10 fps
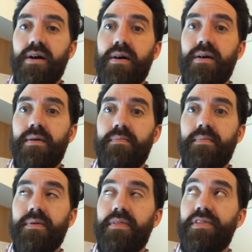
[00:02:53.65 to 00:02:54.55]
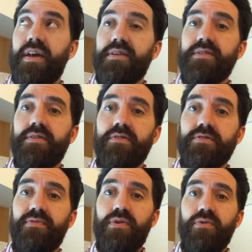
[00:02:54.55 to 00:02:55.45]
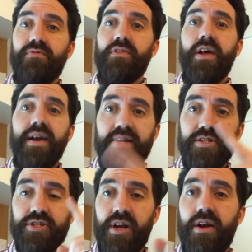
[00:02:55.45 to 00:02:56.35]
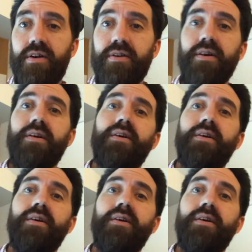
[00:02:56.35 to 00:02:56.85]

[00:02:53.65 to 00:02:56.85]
Um, thanks to those of you who've liked, shared,